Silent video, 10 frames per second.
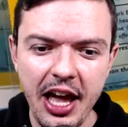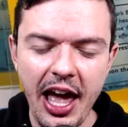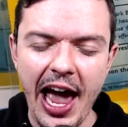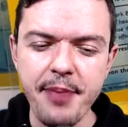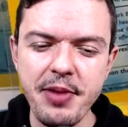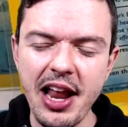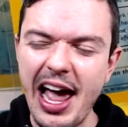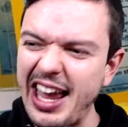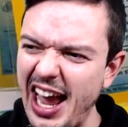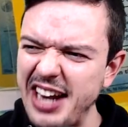had me
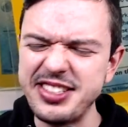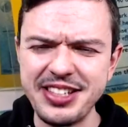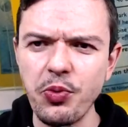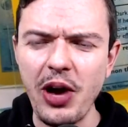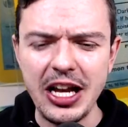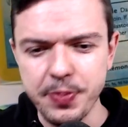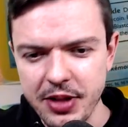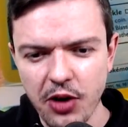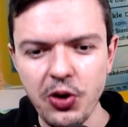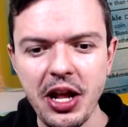like, yeah, this is a waste. But
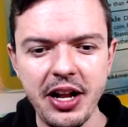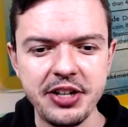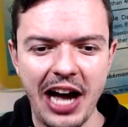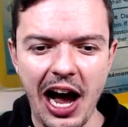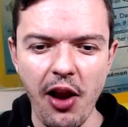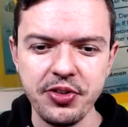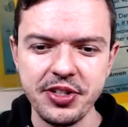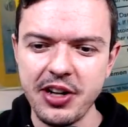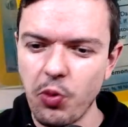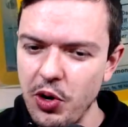knowing that there's hollows in
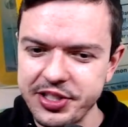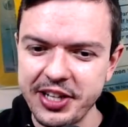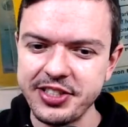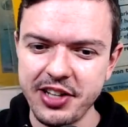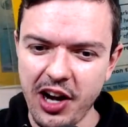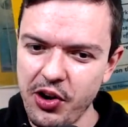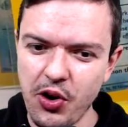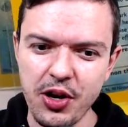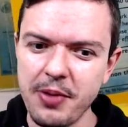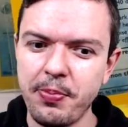there, worst case scenario,
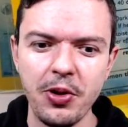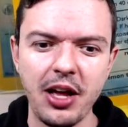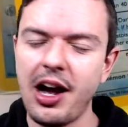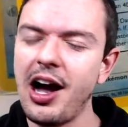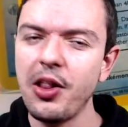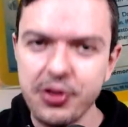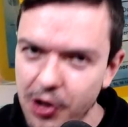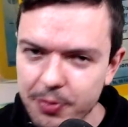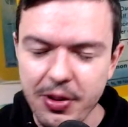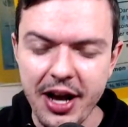you can pull like a hollow
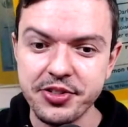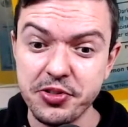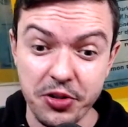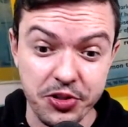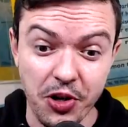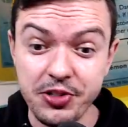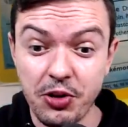dark Blastoise or Charizard,